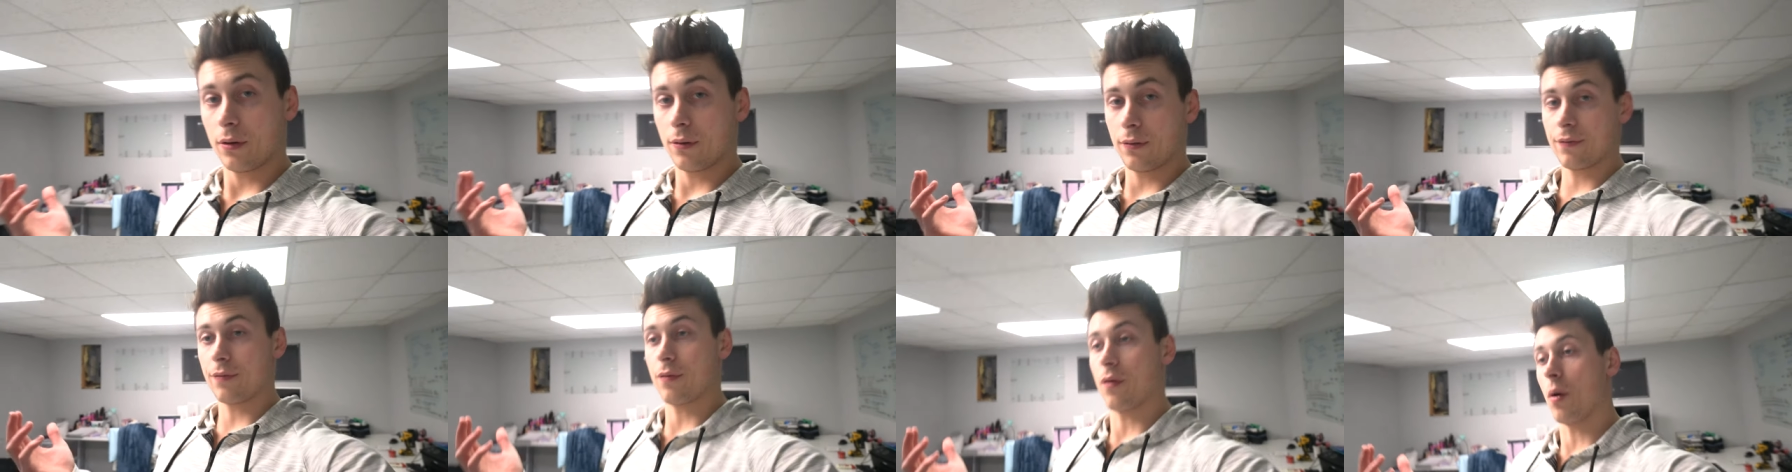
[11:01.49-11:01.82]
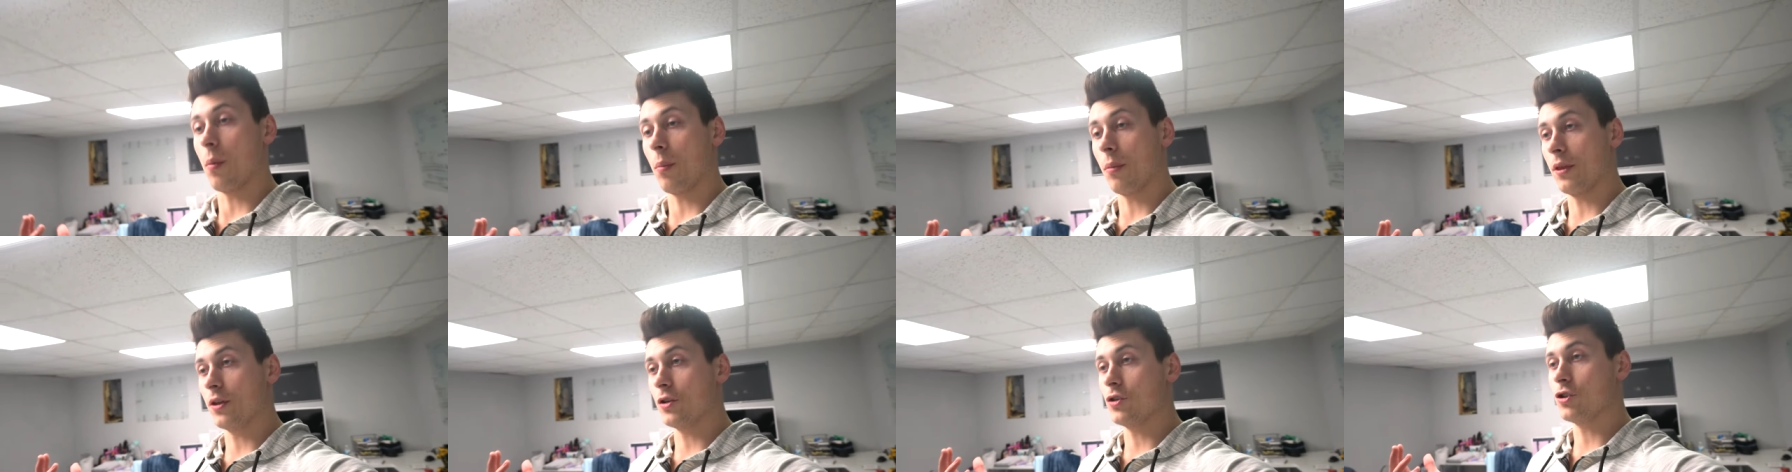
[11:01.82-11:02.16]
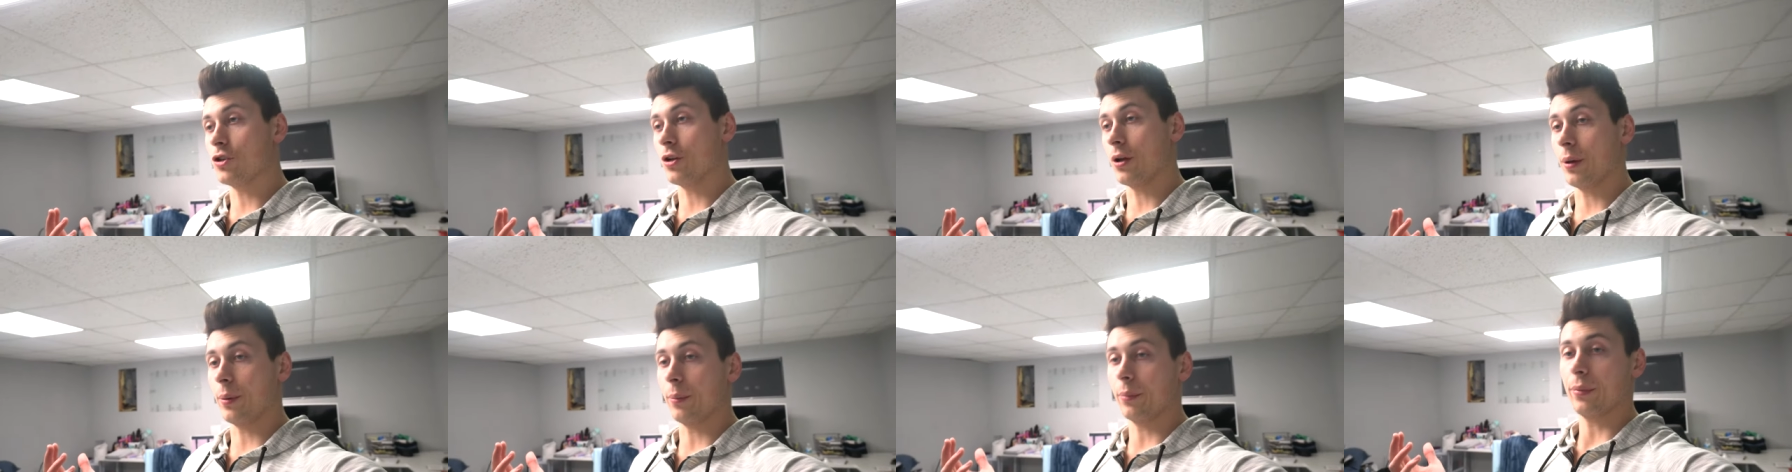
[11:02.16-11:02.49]
from the
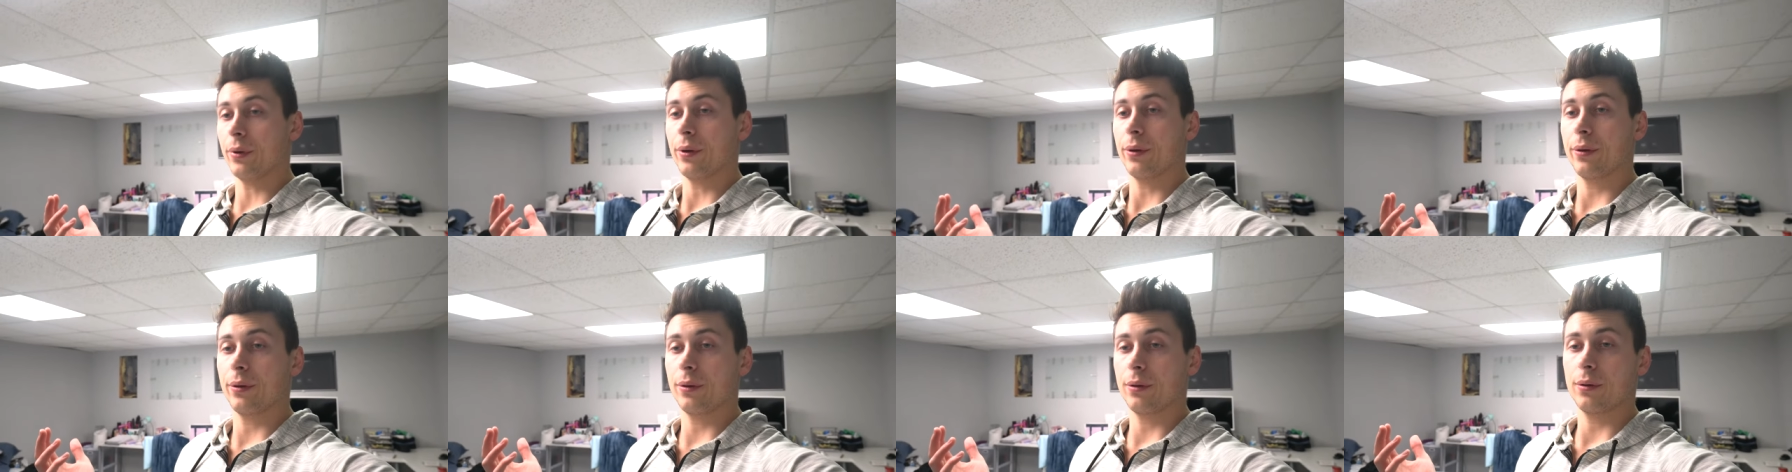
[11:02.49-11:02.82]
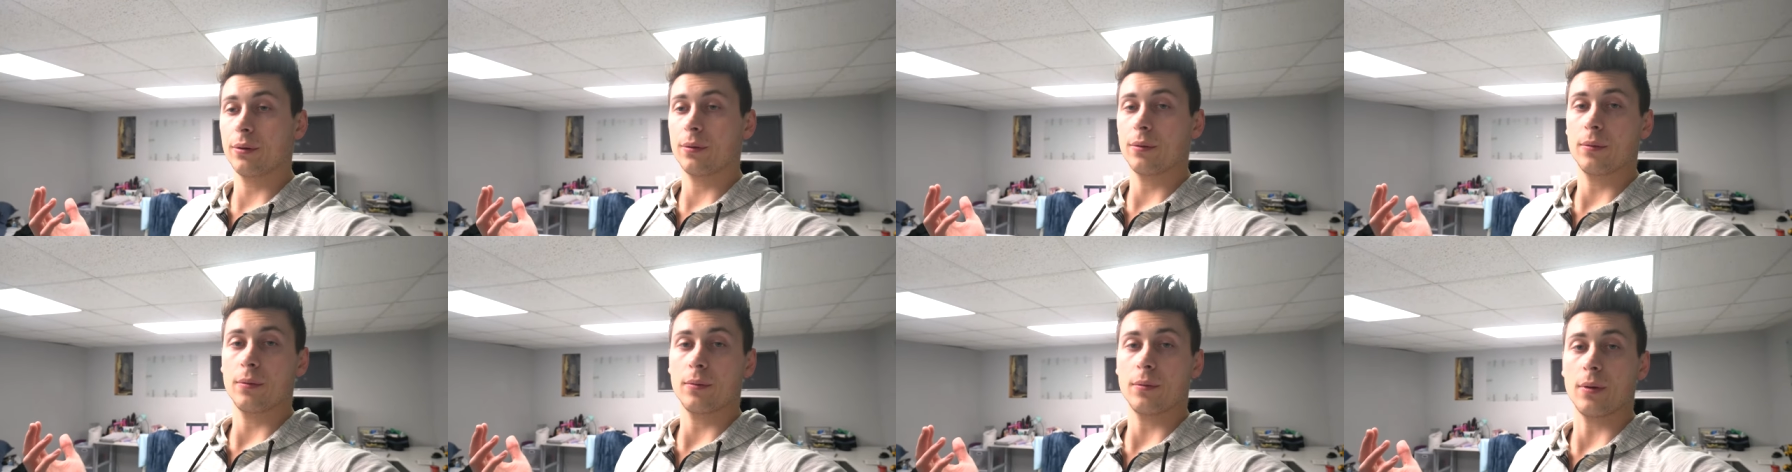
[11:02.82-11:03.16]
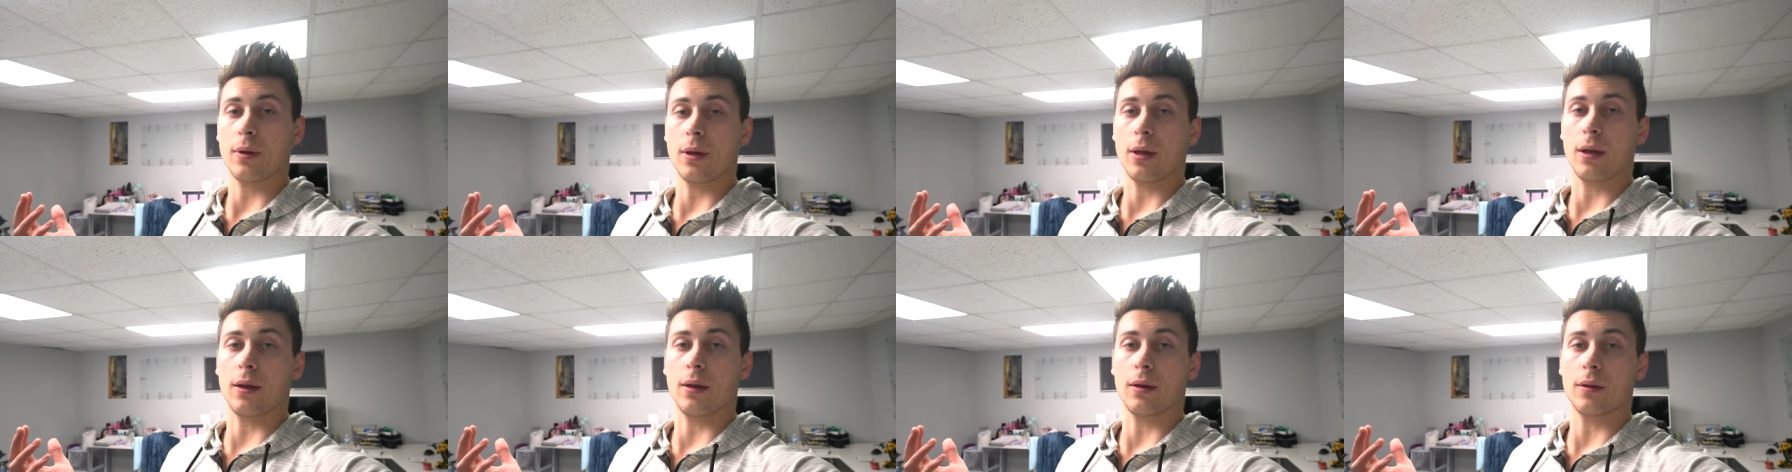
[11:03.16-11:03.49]
gym
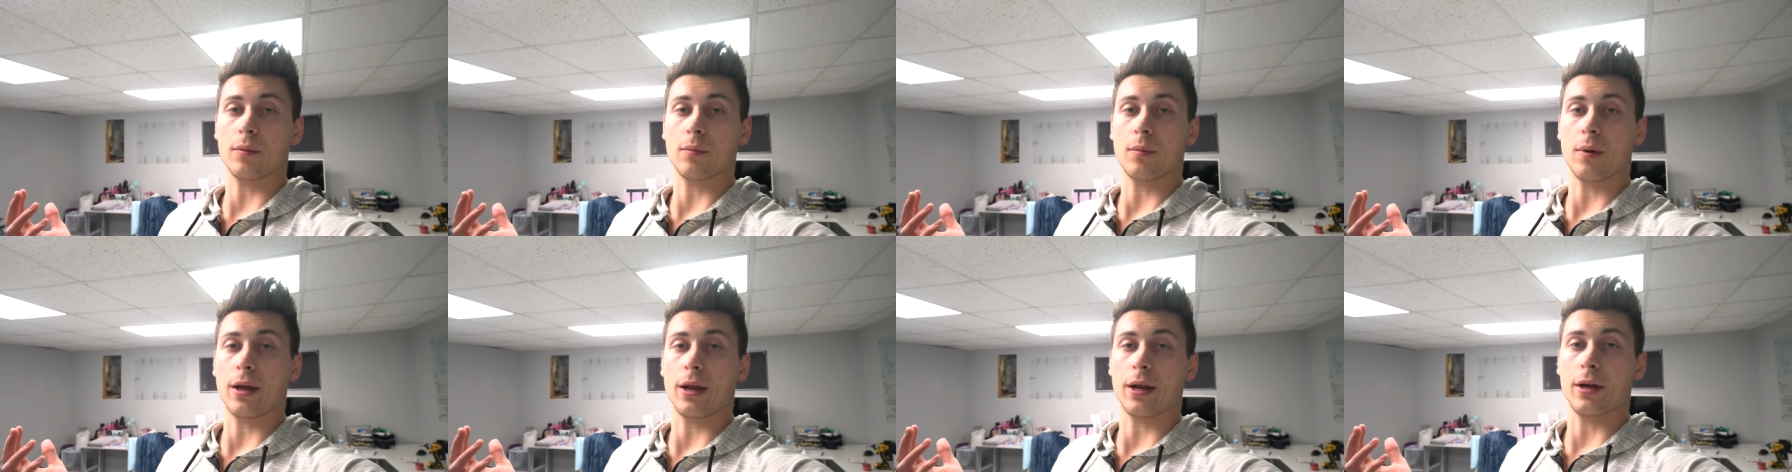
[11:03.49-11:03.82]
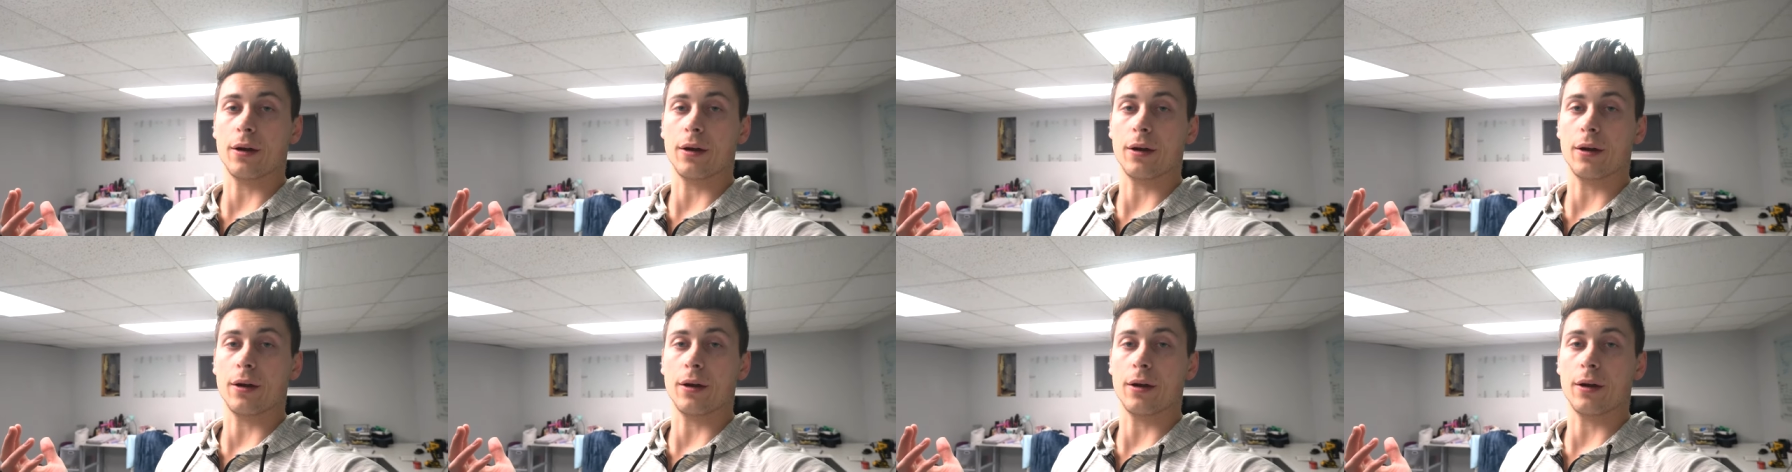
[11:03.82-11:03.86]
and my